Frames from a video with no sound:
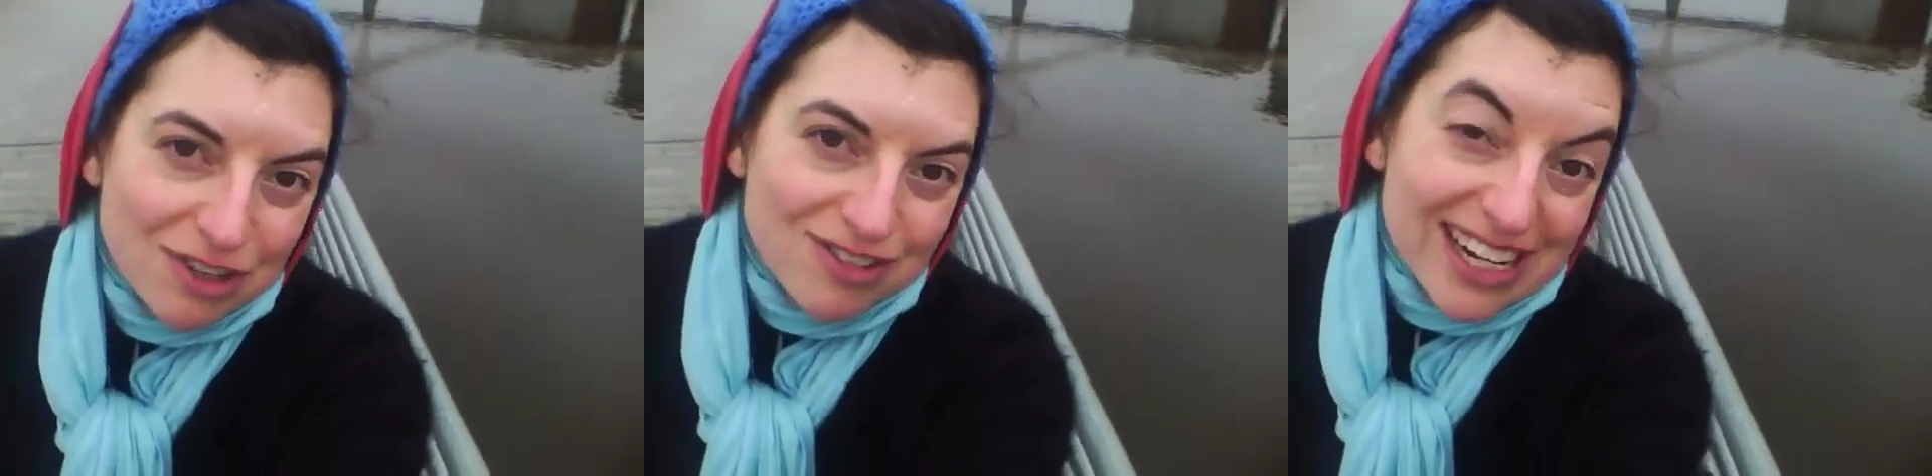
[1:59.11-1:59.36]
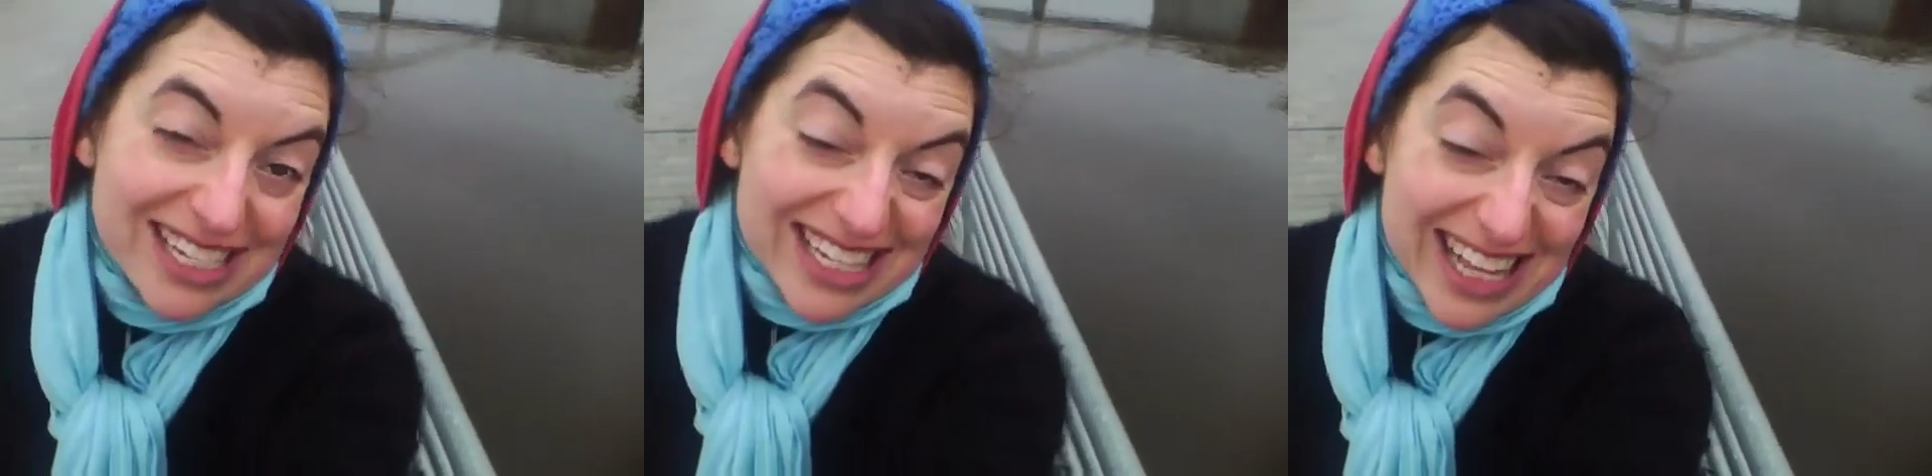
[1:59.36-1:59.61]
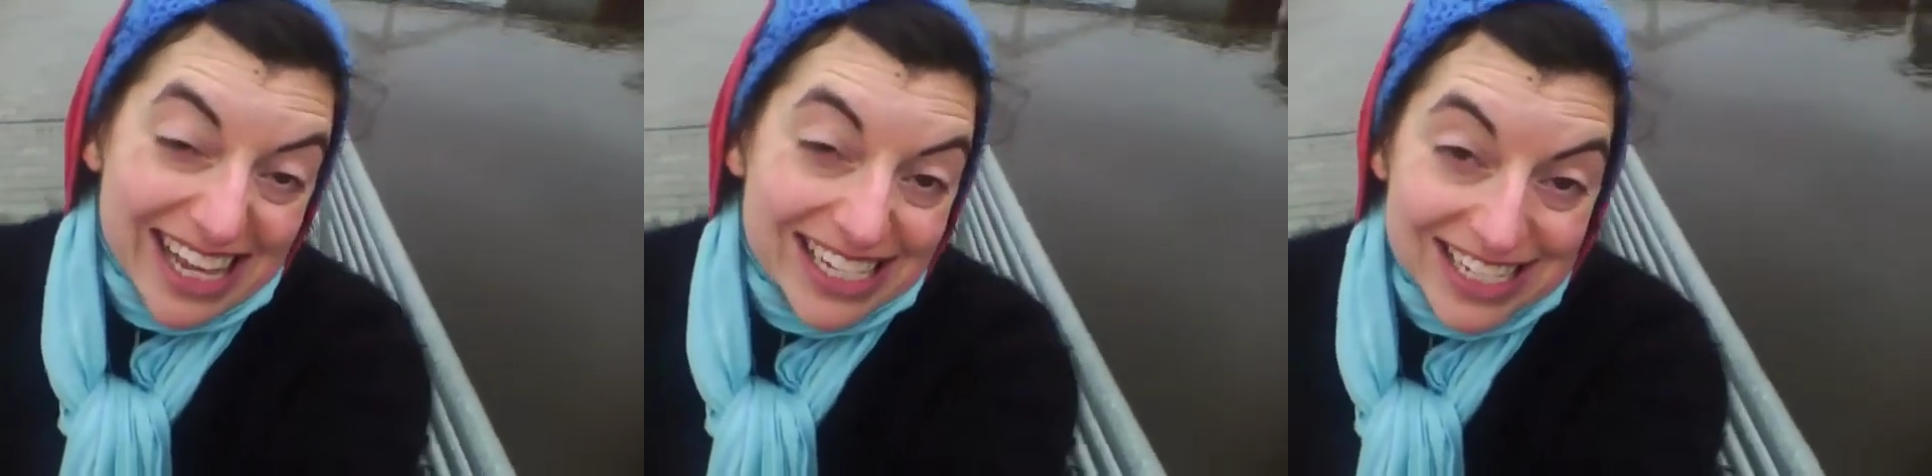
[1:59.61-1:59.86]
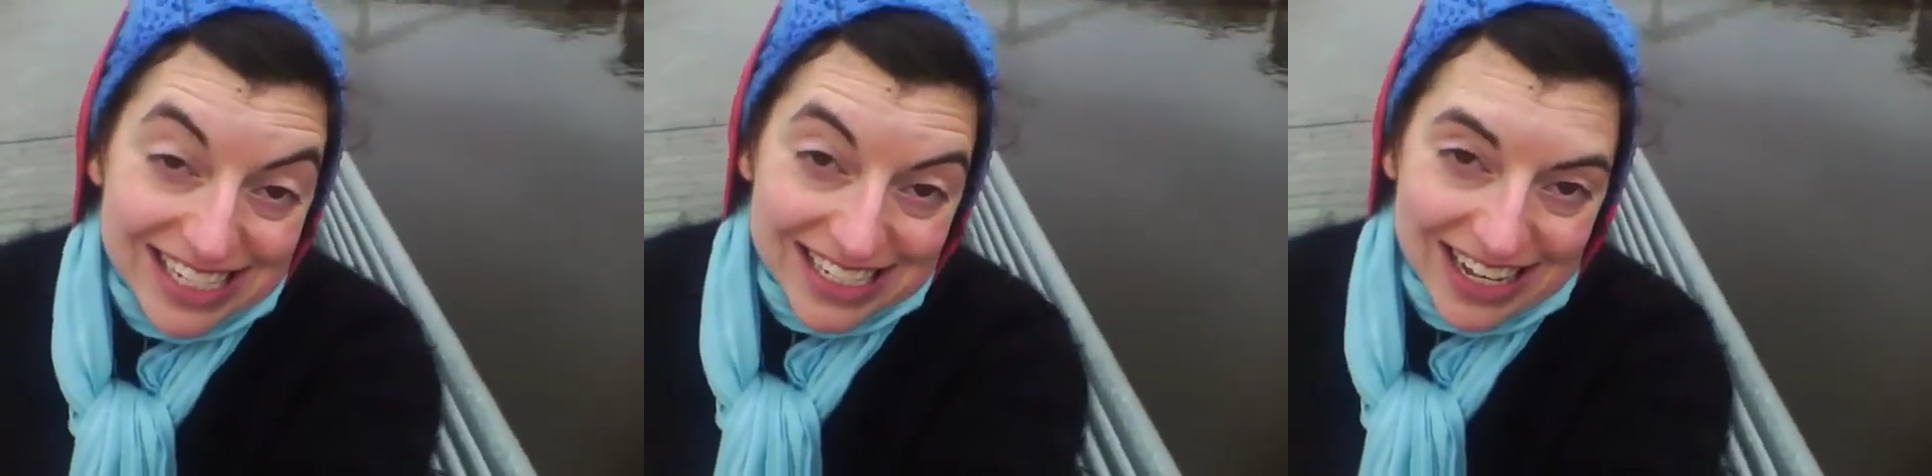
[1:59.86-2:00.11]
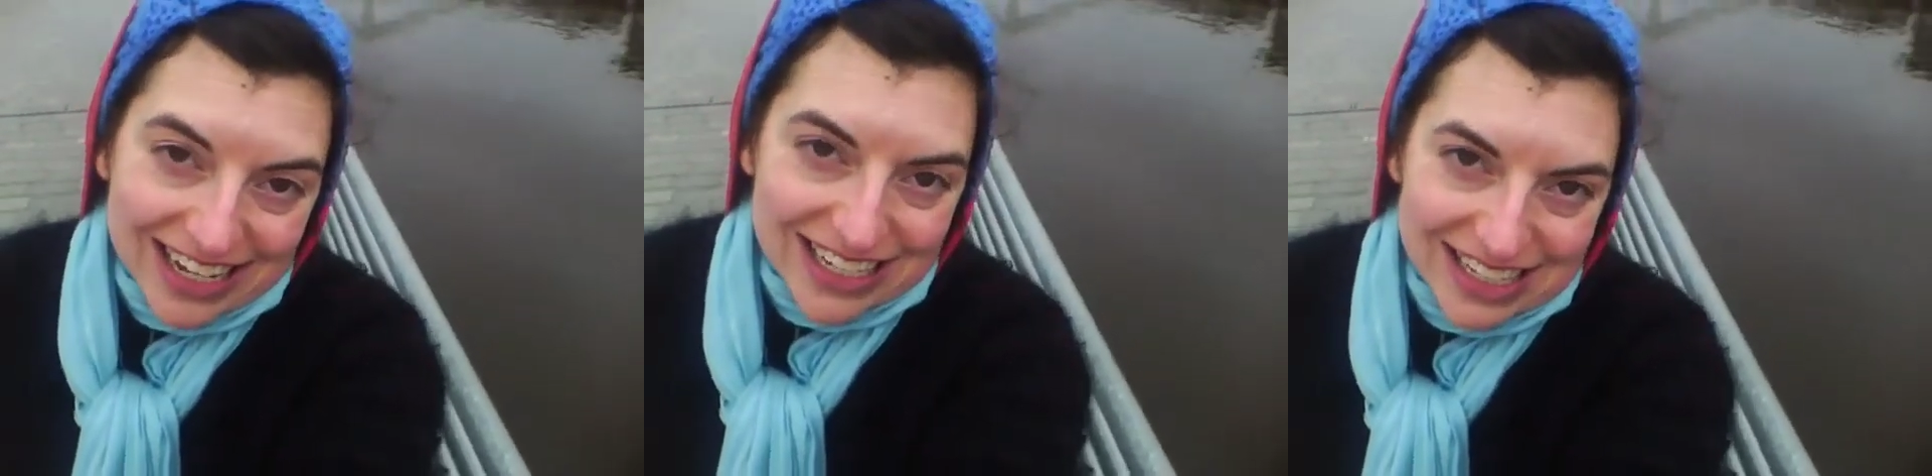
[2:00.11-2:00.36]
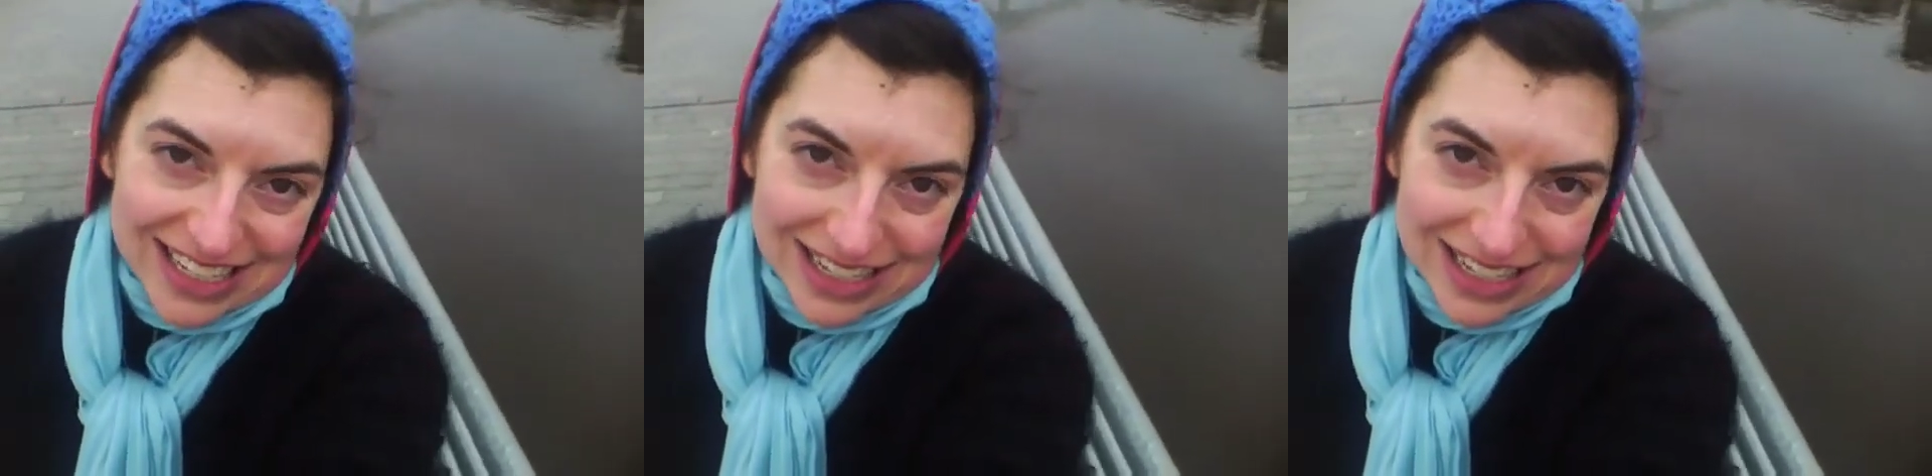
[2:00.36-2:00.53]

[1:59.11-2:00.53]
a restless night's